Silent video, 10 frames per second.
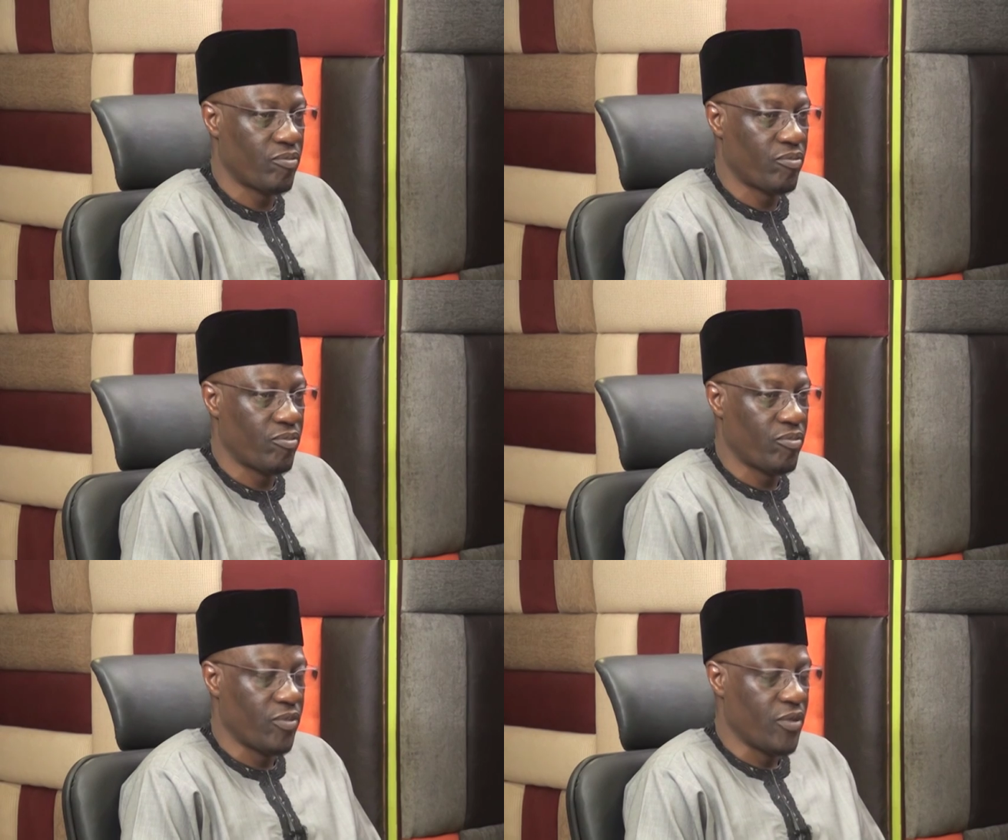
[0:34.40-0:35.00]

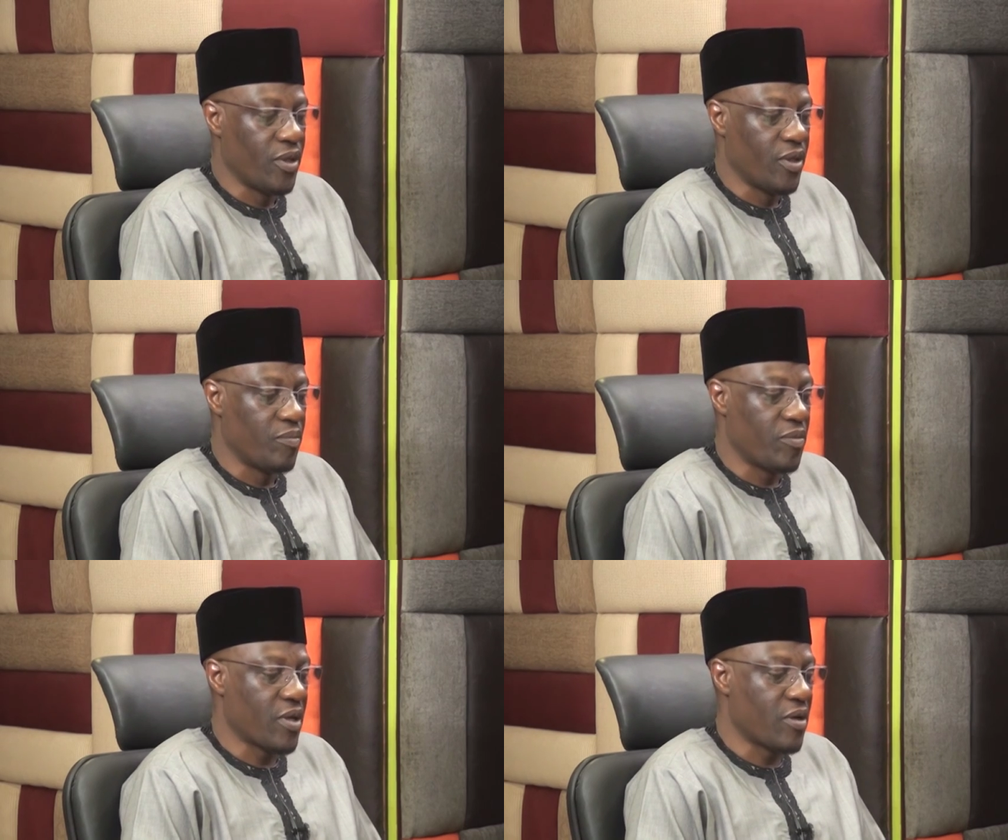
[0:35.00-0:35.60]
other issues
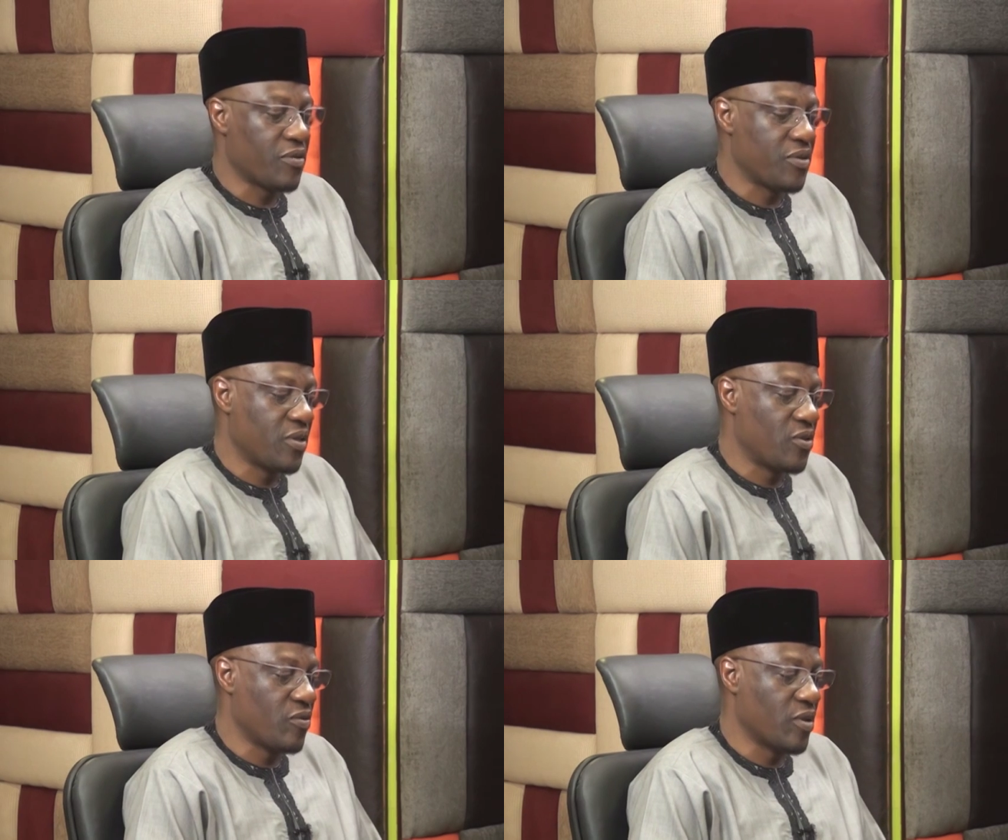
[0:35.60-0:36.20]

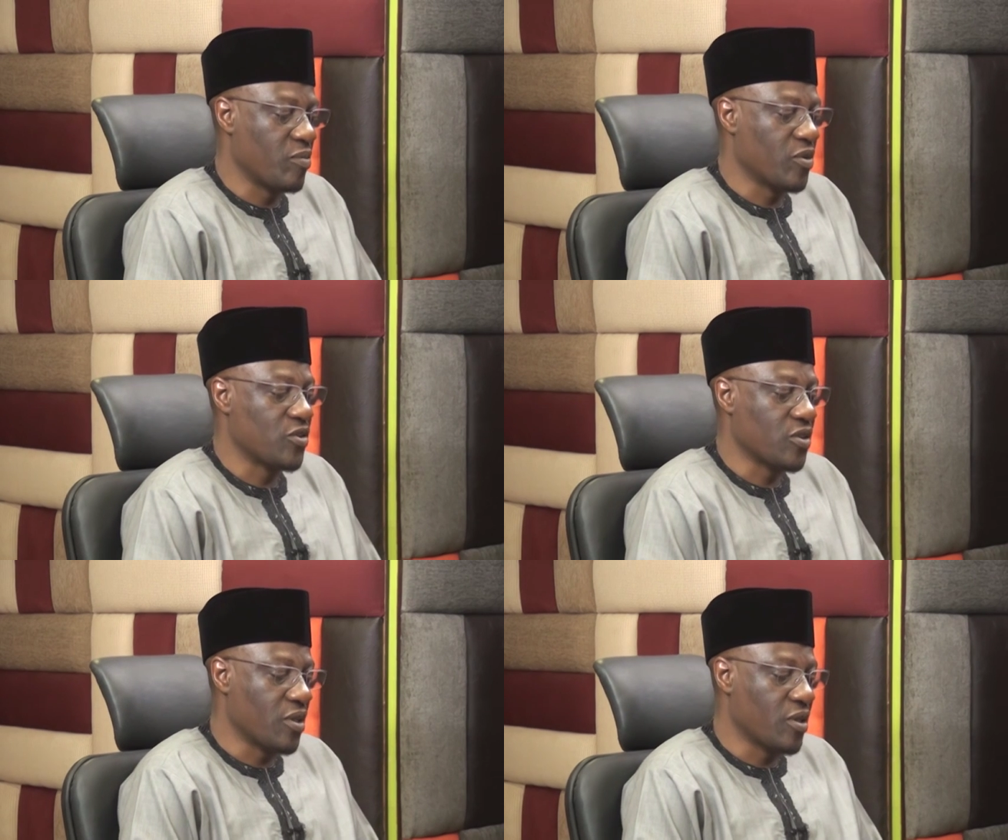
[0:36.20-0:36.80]
relating to Kwara
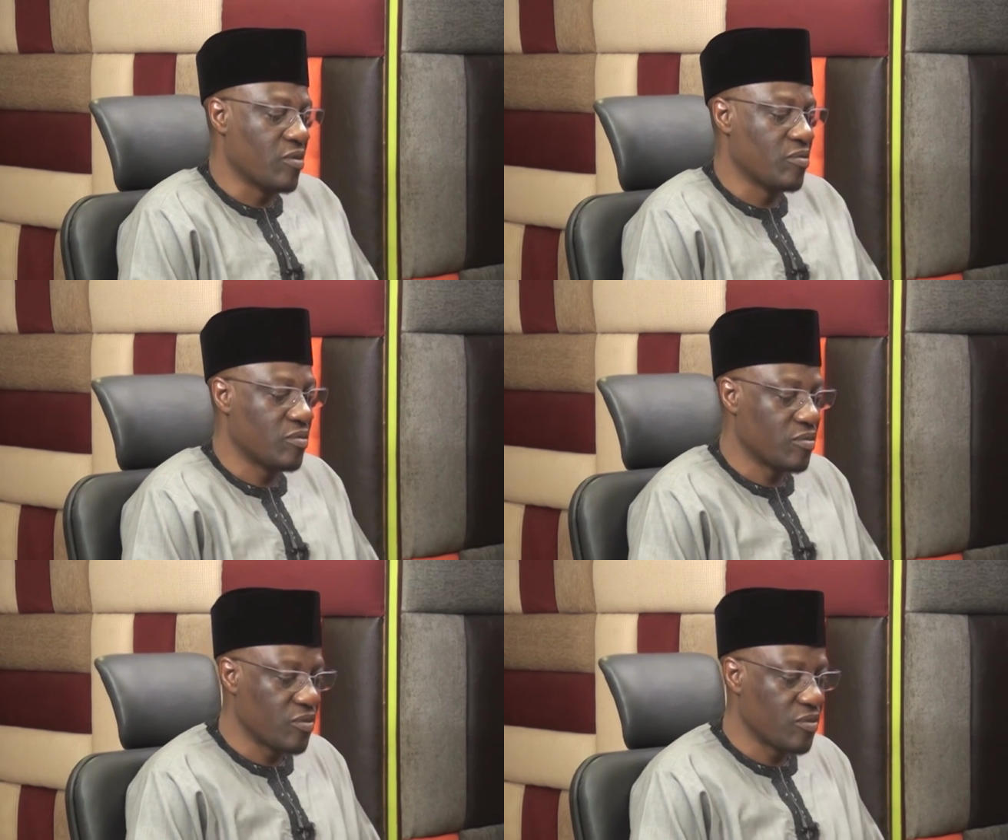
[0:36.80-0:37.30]
State.